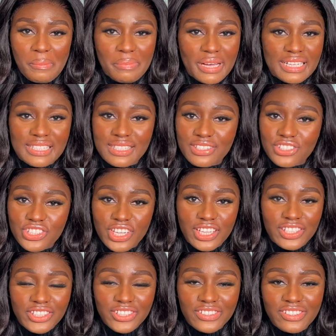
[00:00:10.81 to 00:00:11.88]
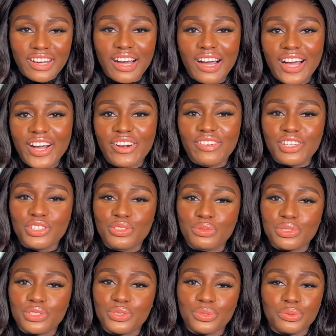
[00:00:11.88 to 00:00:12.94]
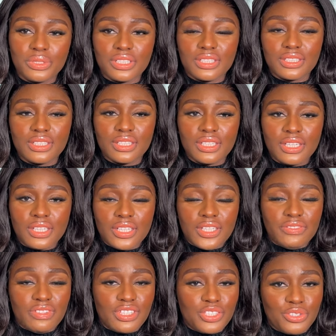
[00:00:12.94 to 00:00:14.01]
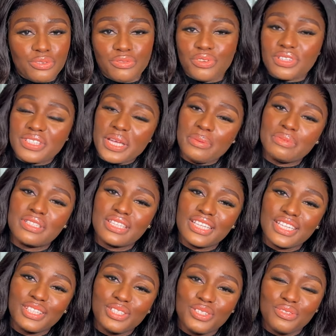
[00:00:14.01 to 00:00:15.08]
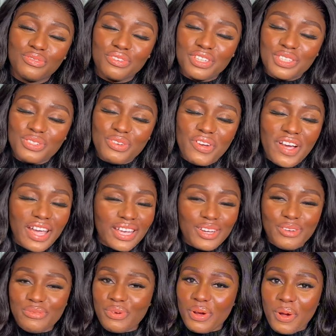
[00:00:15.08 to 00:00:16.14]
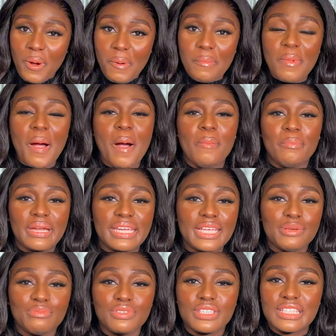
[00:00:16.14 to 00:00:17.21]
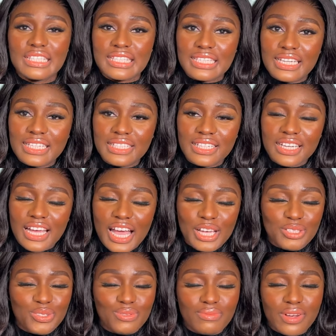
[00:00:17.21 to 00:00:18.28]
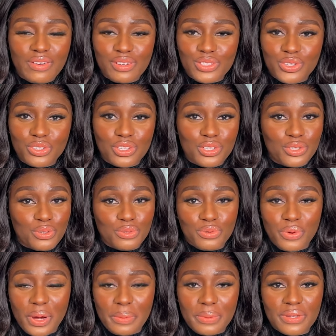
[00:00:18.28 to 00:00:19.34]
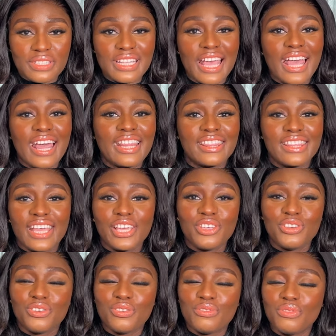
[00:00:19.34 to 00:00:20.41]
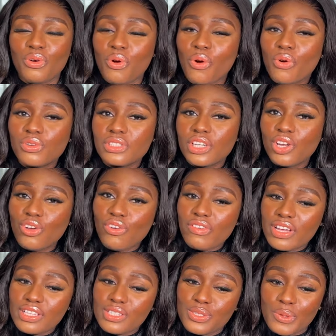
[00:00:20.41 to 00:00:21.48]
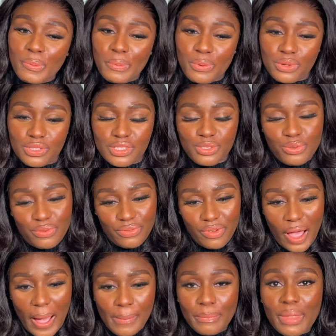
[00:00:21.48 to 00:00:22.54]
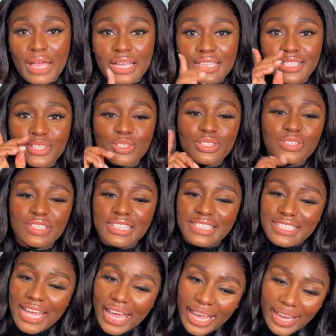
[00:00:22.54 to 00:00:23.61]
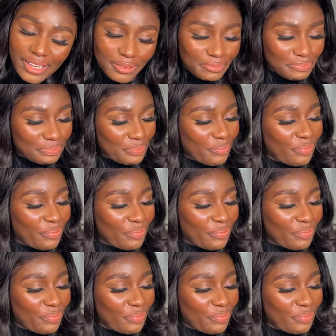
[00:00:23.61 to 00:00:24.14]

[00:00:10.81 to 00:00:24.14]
back to the channel how are you all doing if this is your first time seeing this face you're highly welcome my name is tiana and to my returning subscribers thank you for all the love and support so far so today